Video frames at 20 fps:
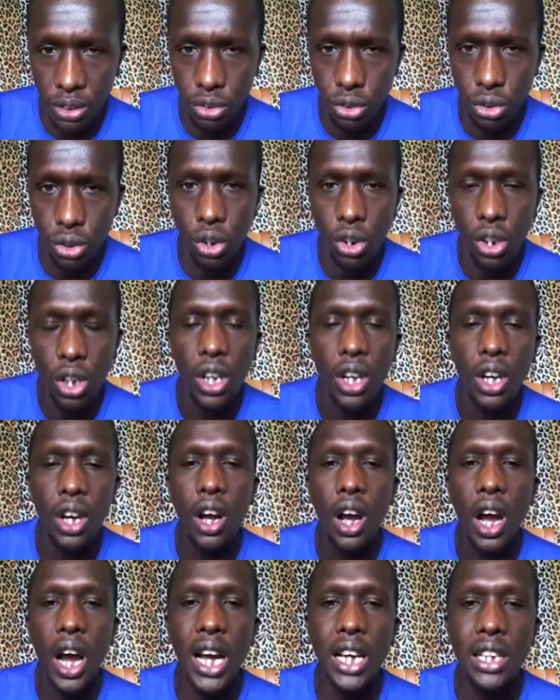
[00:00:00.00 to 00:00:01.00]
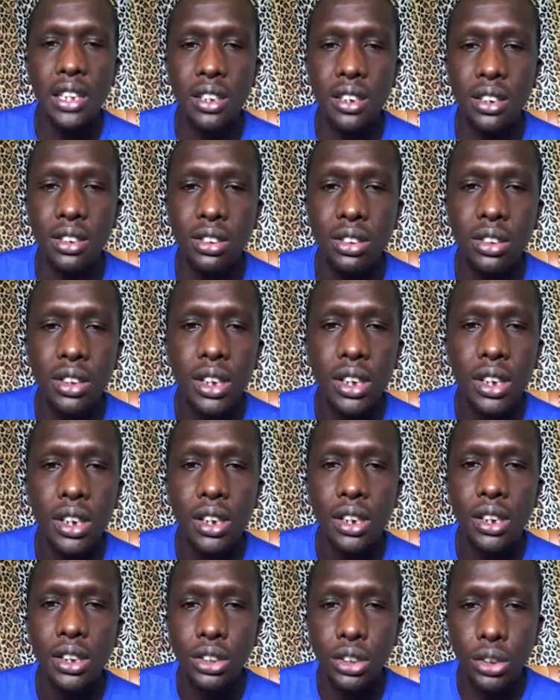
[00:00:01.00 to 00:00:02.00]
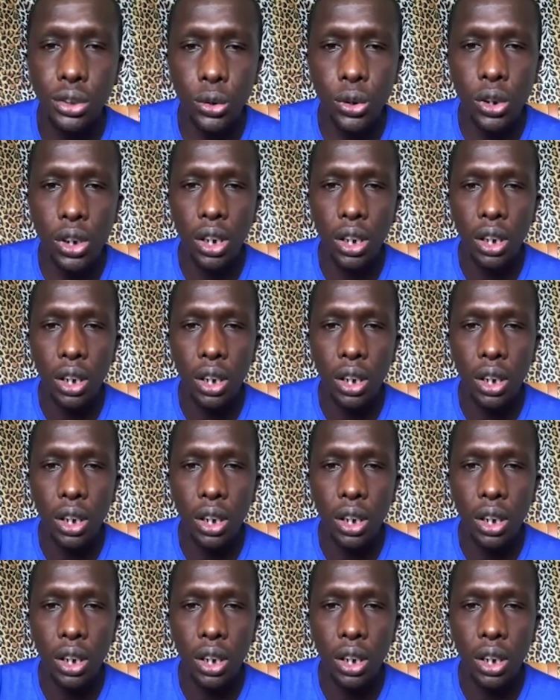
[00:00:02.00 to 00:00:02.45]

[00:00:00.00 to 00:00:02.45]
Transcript: So I just took